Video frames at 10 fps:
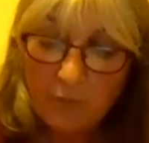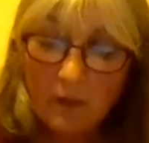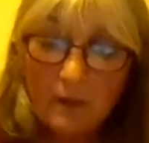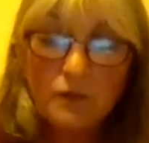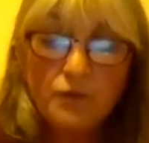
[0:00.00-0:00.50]

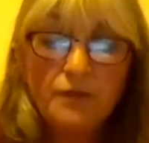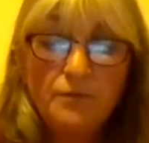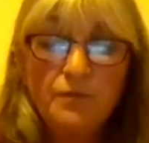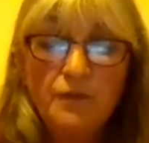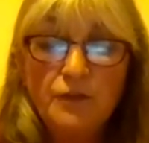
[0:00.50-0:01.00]
And to
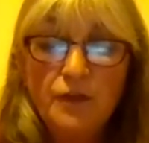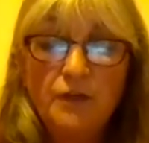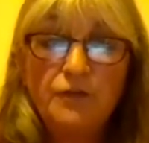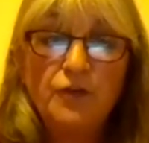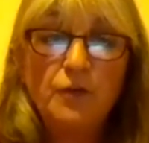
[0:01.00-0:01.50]

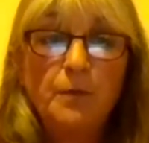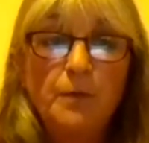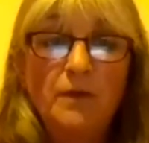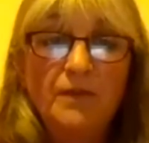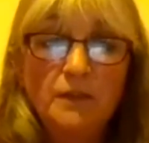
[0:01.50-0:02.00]
return to, but
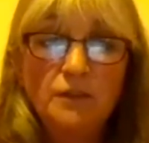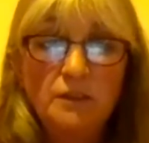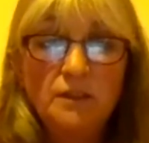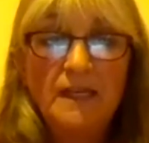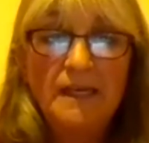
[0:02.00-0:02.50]
we've actually
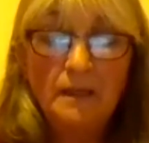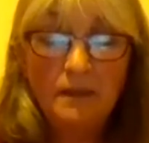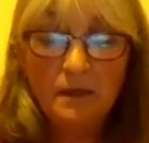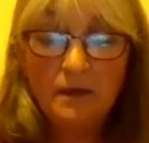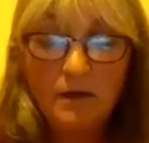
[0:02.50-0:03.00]
seen
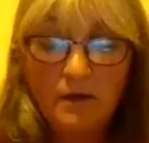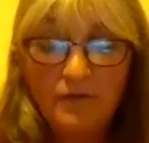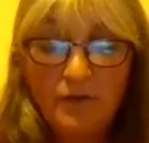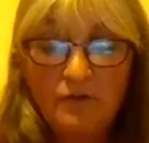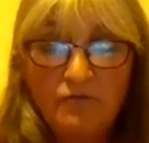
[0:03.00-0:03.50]
the kind of
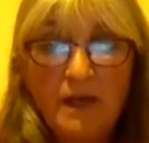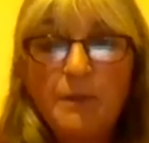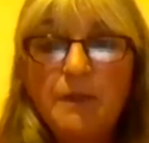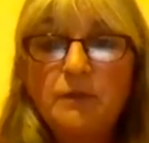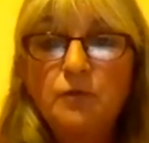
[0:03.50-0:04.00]
very
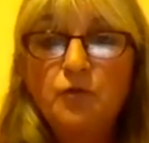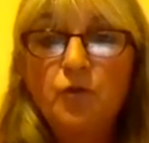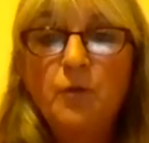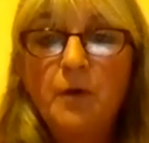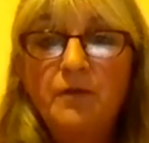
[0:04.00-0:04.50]
rapid
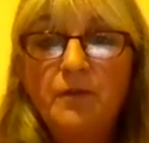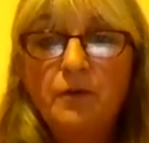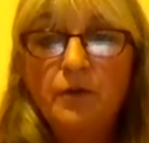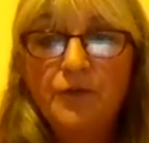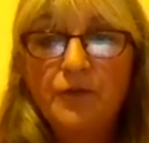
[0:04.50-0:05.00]
drop off
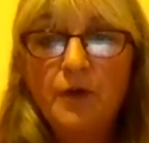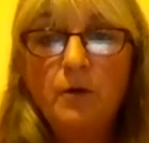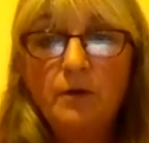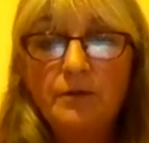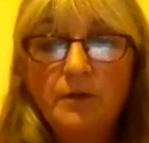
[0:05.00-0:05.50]
across the
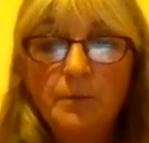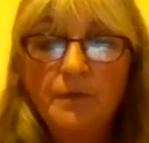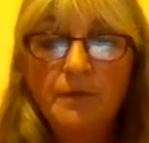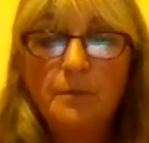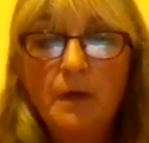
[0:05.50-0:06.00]
whole of the
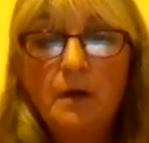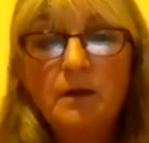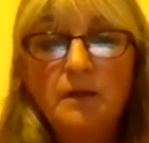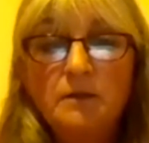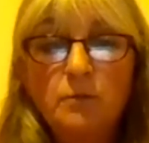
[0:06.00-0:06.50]

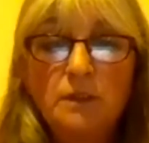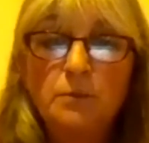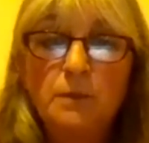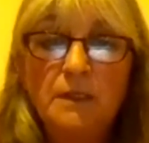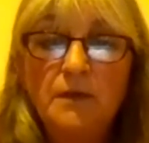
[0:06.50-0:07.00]
markets, which
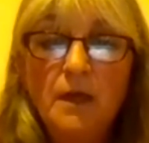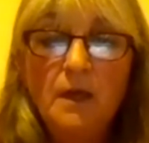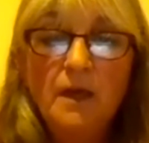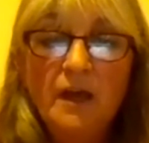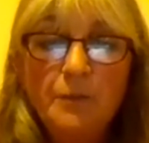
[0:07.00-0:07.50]
we
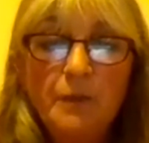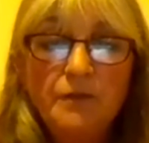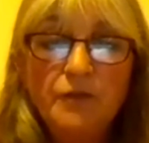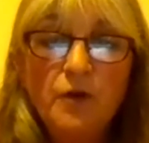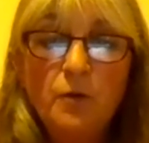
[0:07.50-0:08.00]
have been
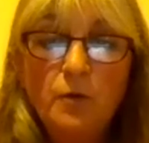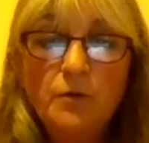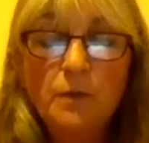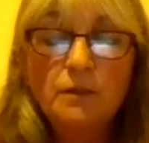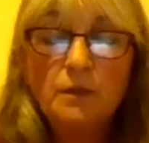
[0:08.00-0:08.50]

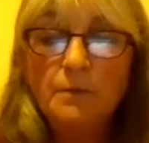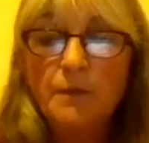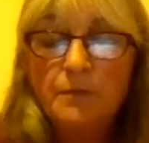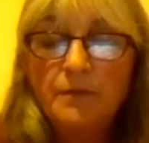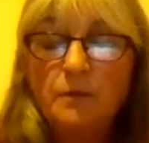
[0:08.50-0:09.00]
told, which I
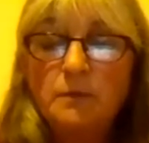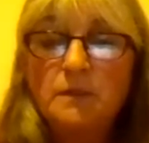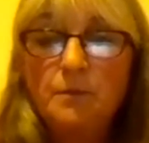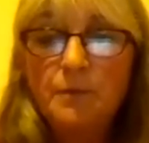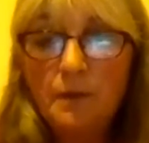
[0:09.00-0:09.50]
think was
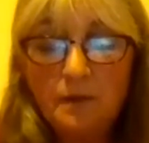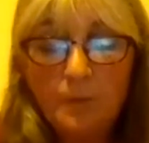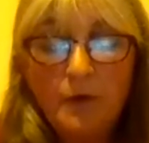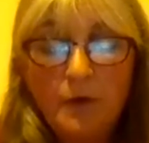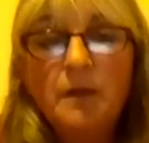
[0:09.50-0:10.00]
the
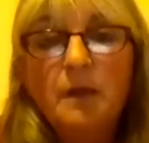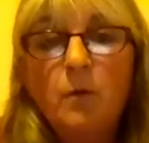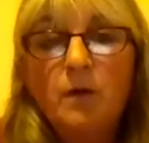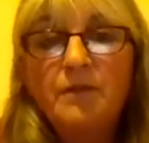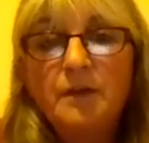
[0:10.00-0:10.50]
point I didn't
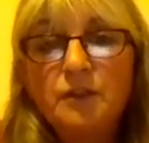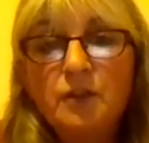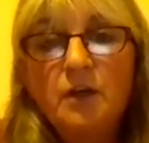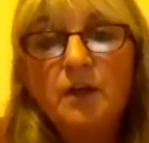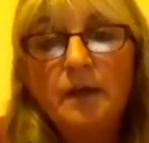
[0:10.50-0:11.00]
quite finish
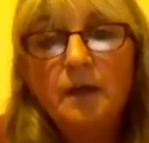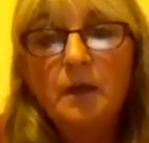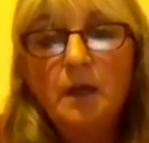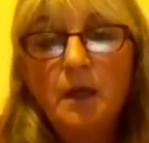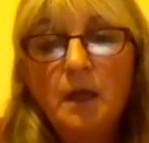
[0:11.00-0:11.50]
earlier,
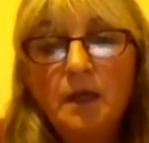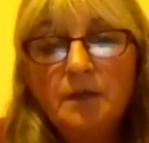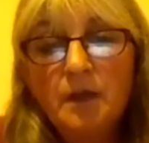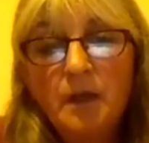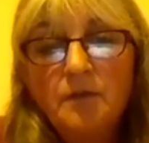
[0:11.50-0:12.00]

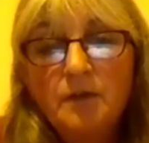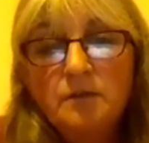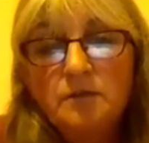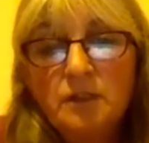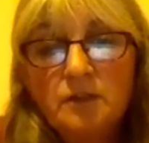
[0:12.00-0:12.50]
is that
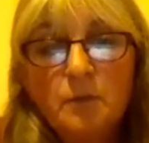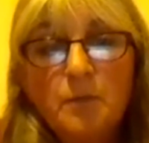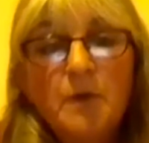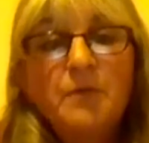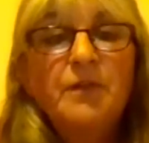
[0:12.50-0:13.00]
even just a
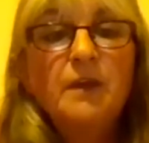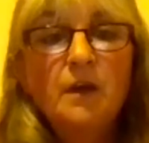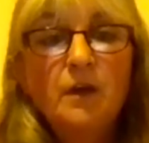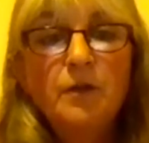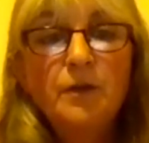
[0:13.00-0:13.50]
month
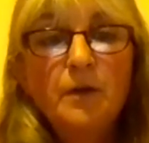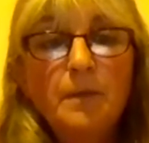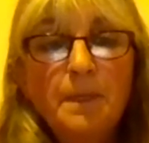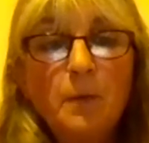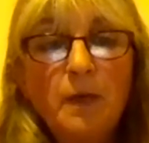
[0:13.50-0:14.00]
ago, that
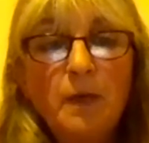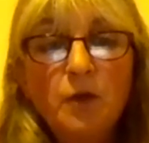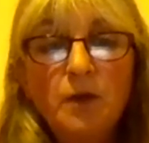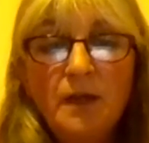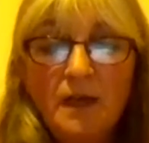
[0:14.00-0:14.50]
we
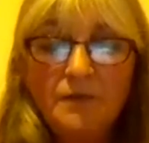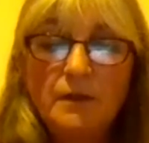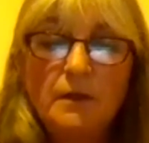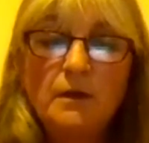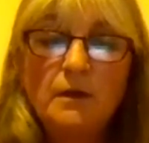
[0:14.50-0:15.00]
couldn't have the
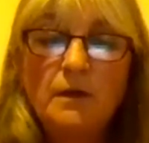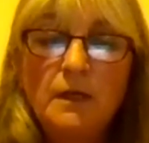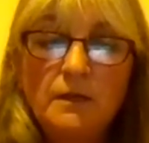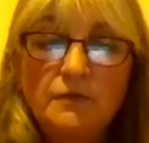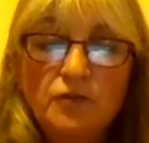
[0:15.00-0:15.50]

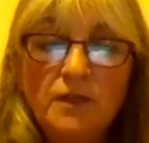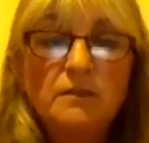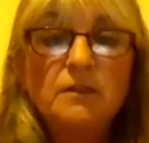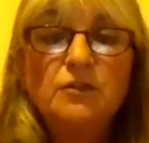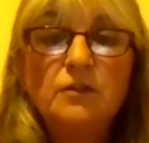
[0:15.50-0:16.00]
kind of
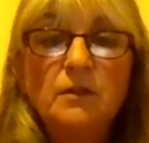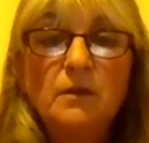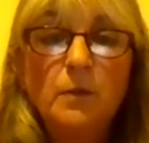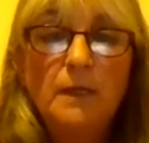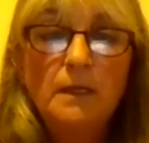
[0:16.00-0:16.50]
transition
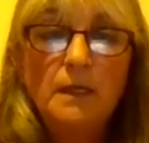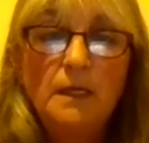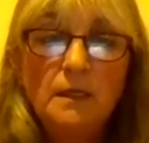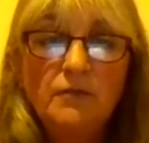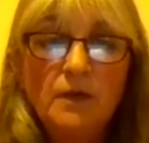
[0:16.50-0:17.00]
that we need
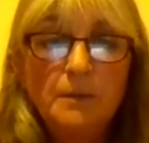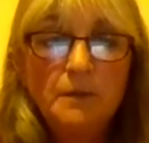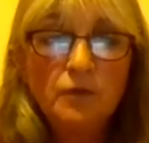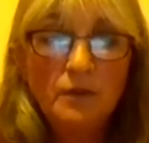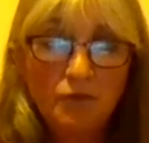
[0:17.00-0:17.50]
and the rapid
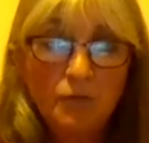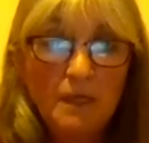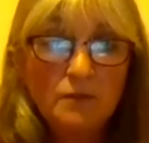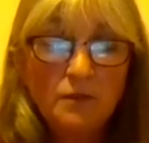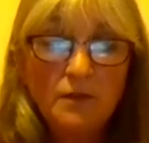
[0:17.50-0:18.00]

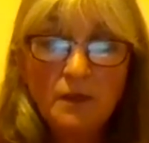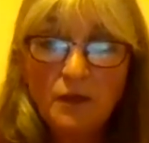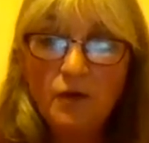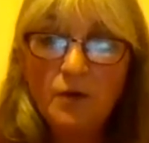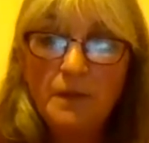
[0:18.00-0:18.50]
transformation of the
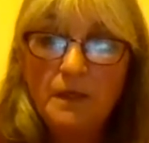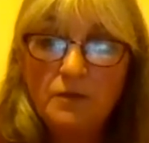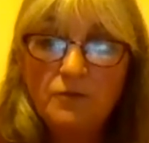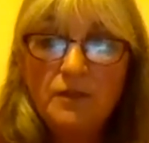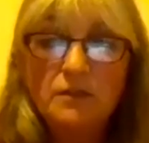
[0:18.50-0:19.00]
economy
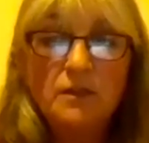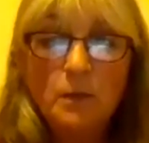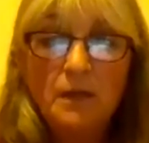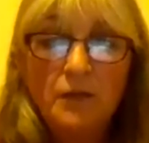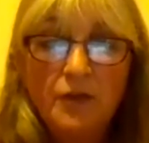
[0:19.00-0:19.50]
to reach the
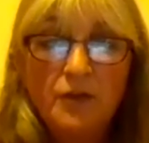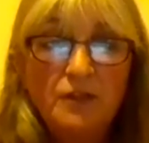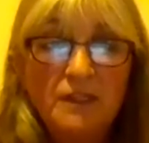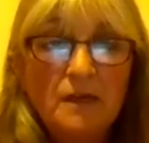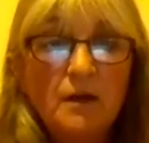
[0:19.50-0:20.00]

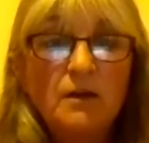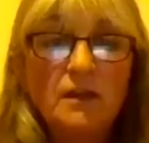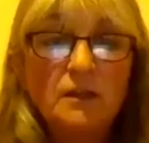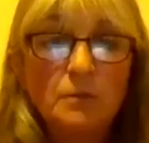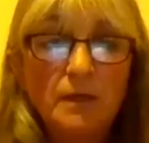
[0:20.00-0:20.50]
2030
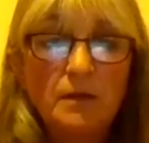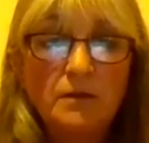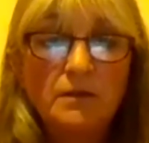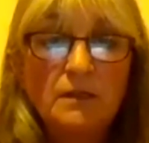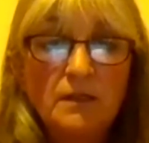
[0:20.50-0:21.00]
targets,
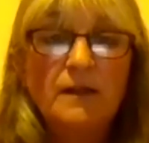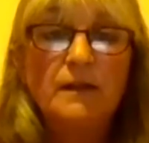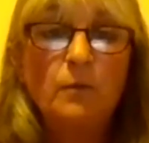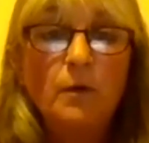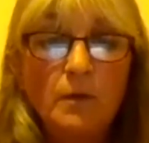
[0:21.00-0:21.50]
because
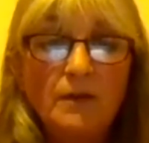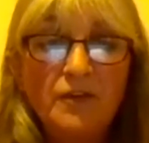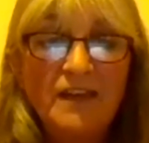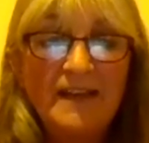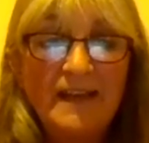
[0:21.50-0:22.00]
exactly what we're
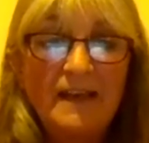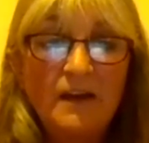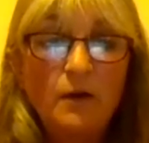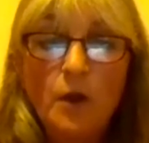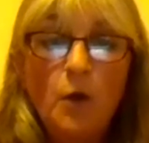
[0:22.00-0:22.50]
seeing
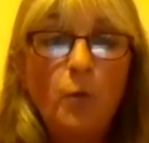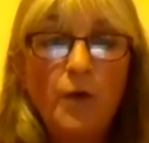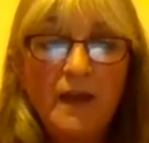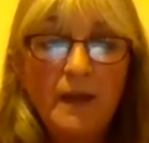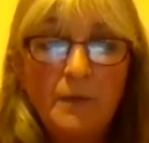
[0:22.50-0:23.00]
now
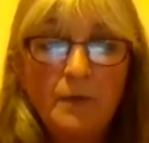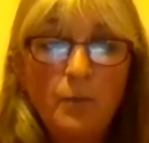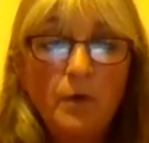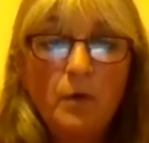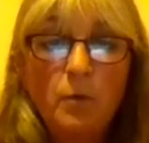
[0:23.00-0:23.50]
would happen.
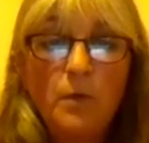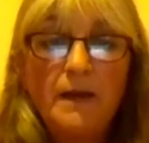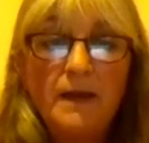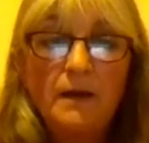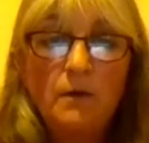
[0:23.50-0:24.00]
Well, we're
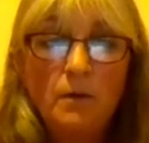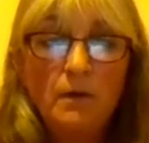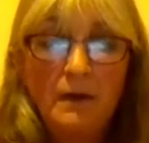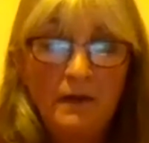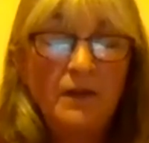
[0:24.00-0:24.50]
now
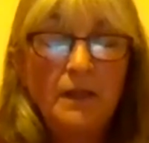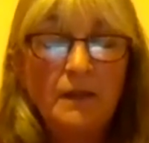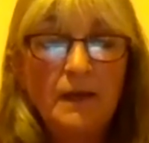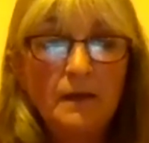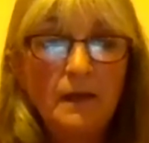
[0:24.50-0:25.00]
living
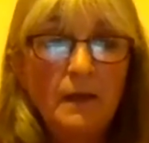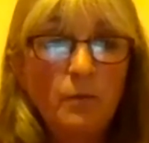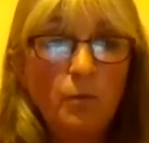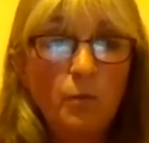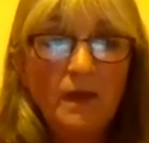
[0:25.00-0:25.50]
that,
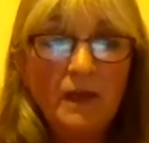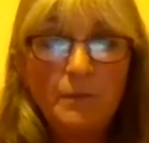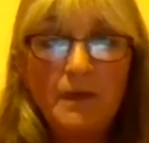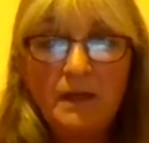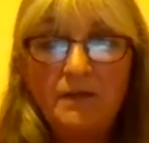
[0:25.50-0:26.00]
and we have
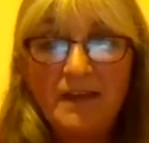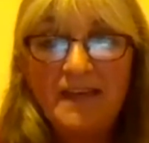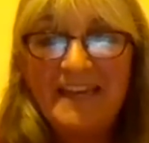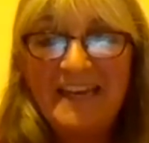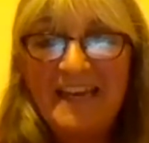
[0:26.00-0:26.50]
been living
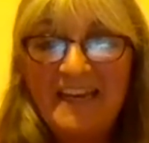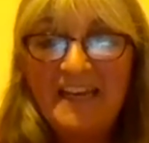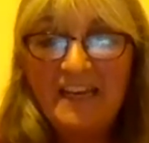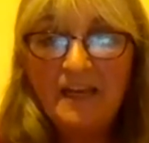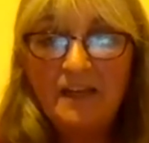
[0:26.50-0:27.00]
it in
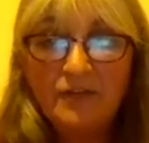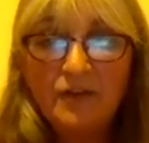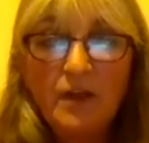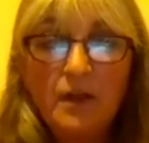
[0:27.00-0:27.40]
any case.